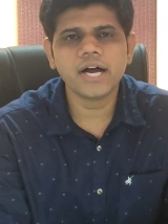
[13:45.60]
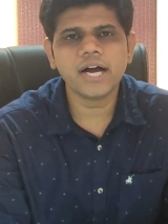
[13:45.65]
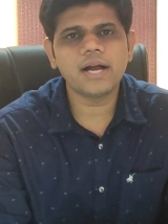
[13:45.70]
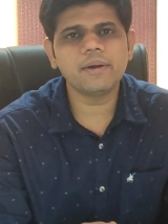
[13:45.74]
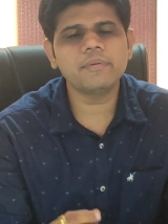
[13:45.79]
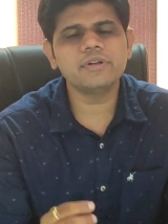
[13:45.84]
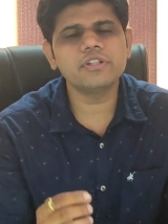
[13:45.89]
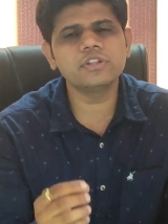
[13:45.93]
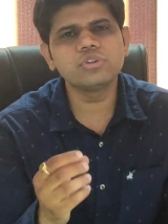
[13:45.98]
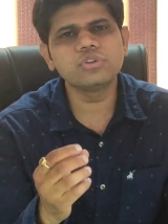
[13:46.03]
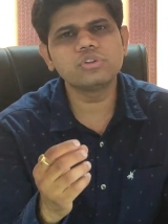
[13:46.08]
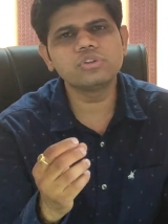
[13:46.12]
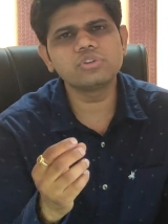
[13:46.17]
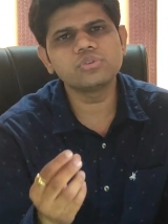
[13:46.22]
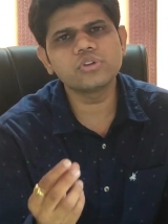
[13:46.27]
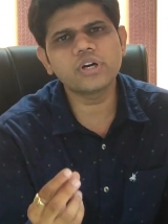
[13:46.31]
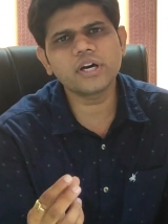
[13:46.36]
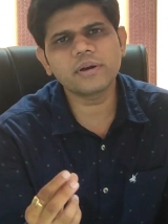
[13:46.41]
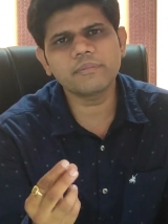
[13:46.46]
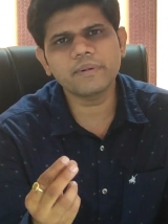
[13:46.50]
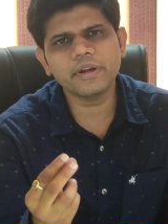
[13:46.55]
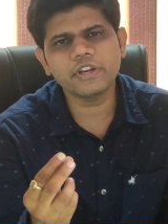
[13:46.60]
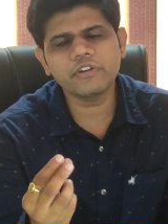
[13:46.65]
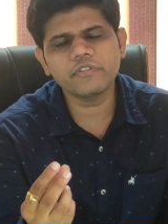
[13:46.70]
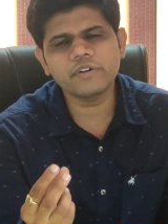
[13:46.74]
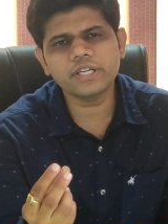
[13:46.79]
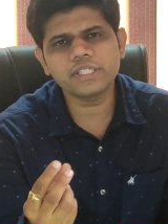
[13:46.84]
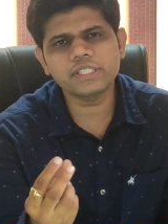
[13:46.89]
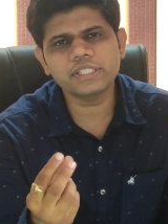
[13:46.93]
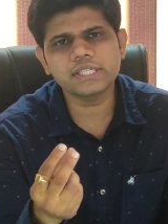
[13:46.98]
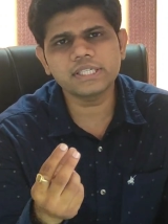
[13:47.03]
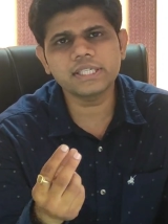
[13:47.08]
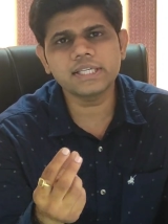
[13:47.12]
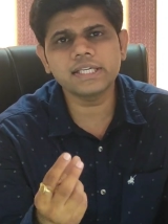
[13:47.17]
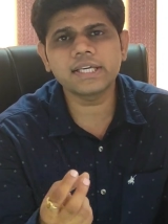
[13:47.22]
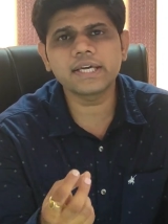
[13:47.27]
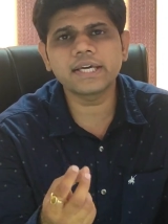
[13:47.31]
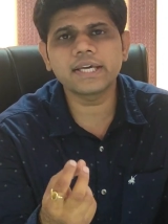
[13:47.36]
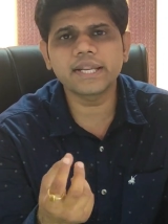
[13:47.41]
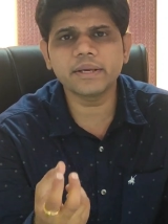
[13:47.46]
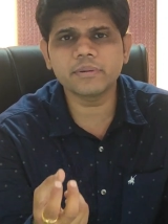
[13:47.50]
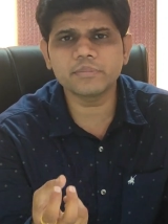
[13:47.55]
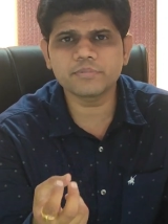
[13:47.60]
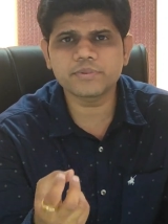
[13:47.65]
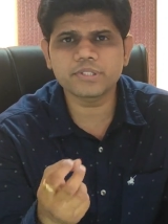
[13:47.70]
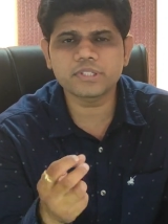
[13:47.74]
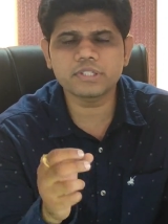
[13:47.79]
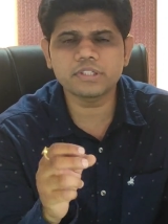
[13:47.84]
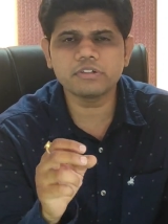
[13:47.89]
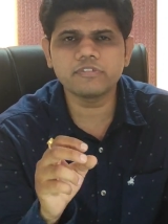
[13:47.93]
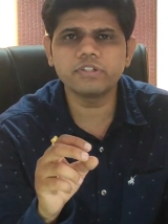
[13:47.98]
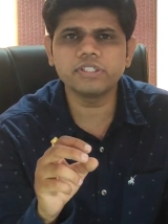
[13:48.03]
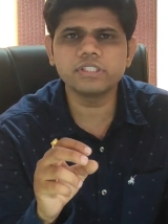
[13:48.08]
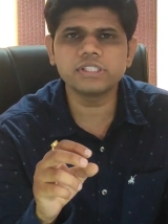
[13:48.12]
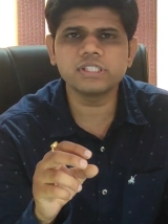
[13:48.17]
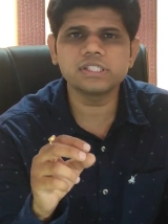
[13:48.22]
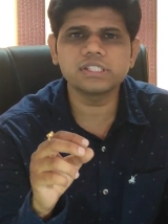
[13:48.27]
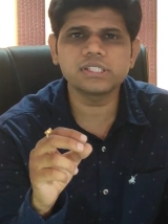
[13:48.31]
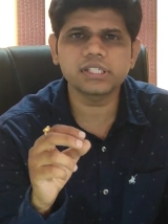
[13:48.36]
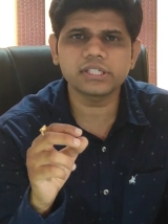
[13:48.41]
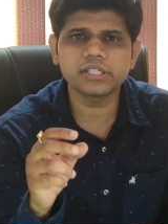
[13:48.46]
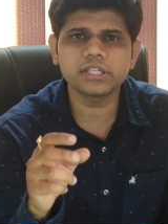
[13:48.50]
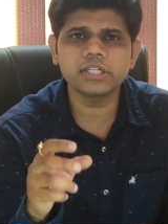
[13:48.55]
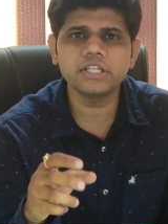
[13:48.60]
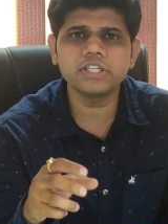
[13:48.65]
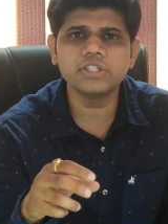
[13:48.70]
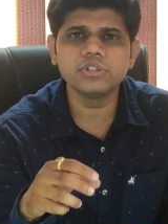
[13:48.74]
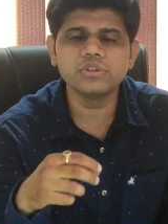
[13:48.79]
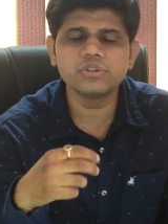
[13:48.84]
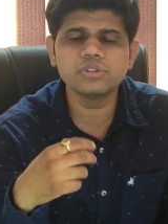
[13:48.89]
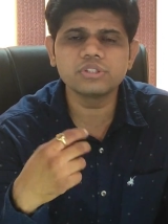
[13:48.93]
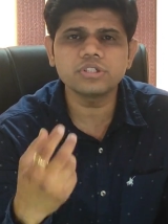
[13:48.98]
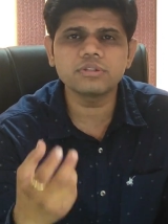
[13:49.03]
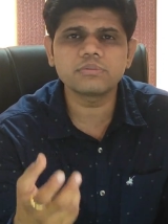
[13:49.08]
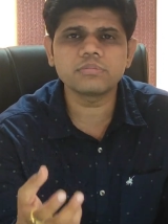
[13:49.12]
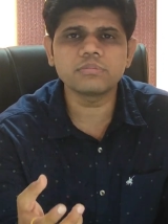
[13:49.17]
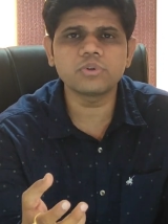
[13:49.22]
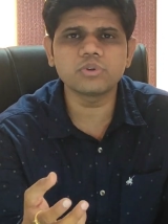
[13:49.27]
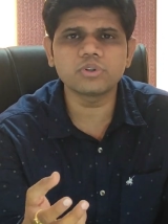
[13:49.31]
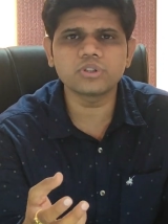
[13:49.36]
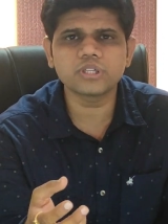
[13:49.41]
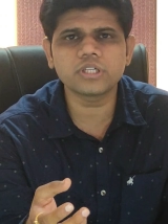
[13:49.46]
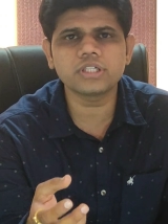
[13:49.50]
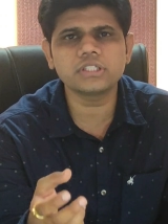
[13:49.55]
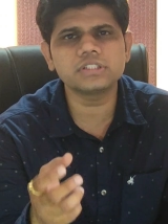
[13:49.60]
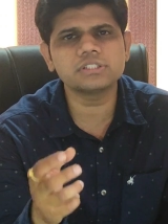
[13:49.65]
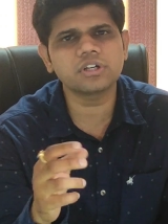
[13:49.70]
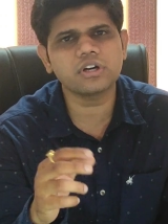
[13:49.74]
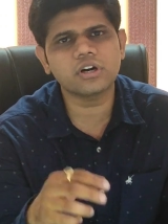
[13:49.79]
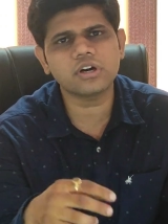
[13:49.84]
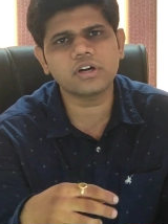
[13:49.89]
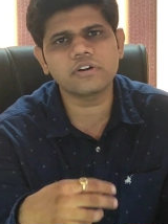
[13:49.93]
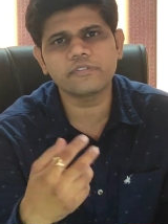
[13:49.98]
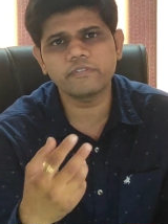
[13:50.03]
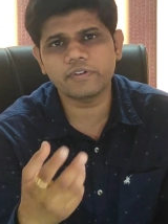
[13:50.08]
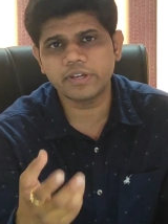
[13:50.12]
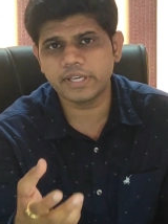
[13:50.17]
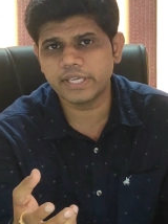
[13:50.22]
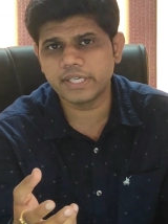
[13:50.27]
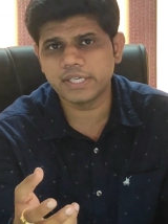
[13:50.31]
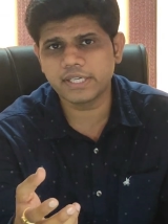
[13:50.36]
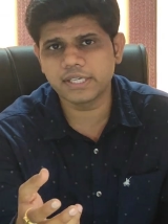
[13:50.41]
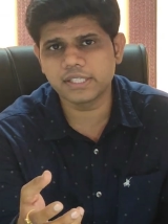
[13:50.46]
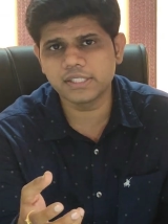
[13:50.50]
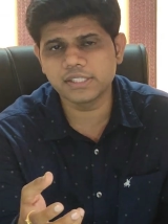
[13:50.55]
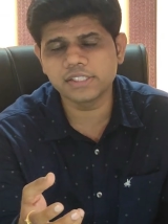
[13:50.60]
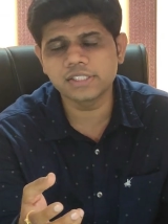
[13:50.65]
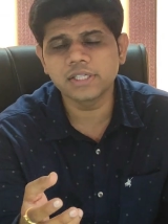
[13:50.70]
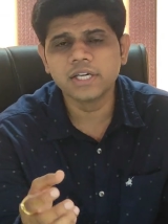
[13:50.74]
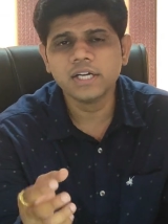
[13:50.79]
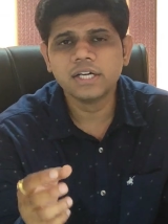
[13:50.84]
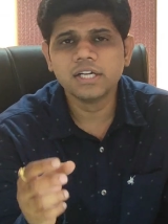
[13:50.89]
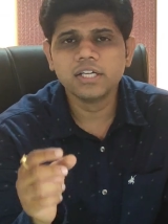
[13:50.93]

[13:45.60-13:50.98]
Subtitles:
I mean those who are manufacturing crimps, which is generally used in motors or vehicles.